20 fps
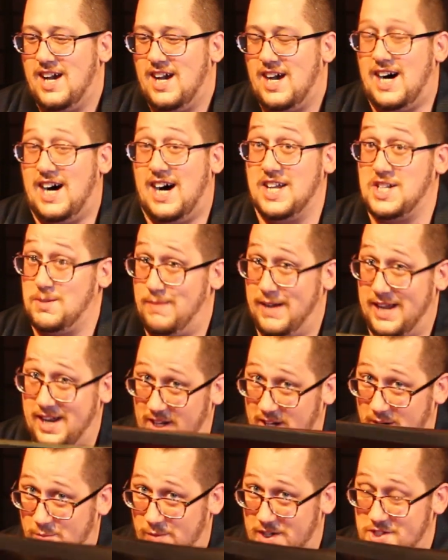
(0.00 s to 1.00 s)

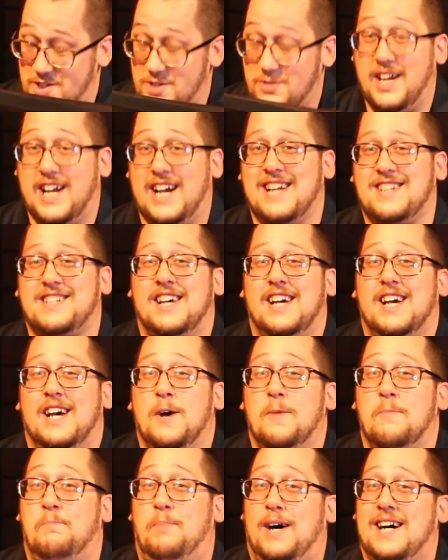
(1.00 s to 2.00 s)
depending on what you get.
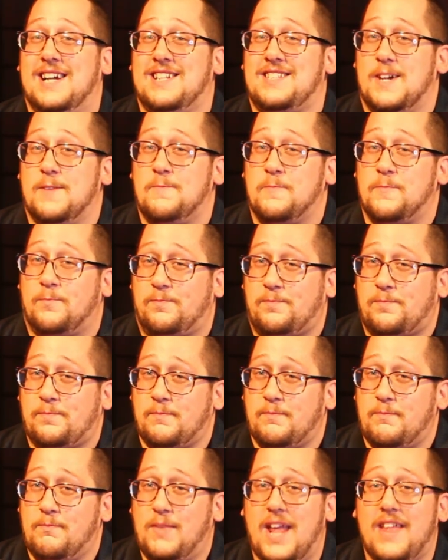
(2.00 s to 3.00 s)
But
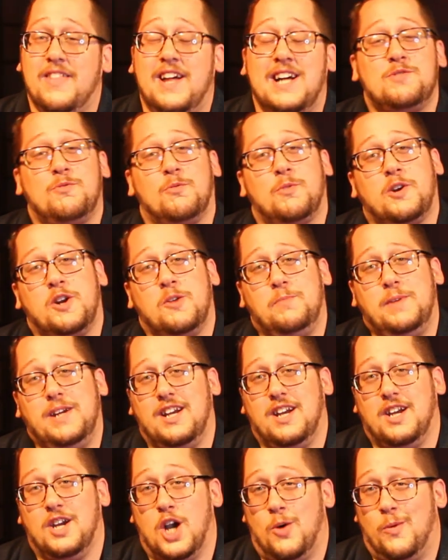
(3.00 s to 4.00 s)
that's what we're going to
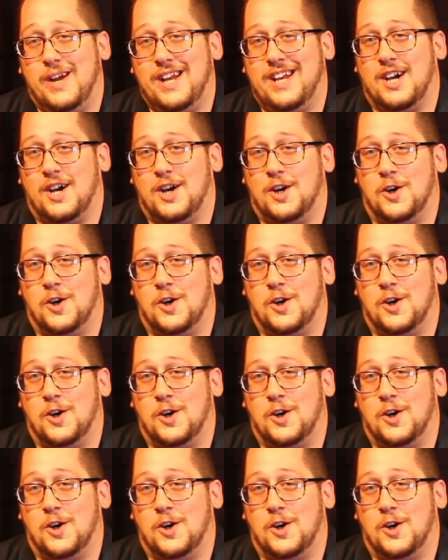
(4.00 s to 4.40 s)
be going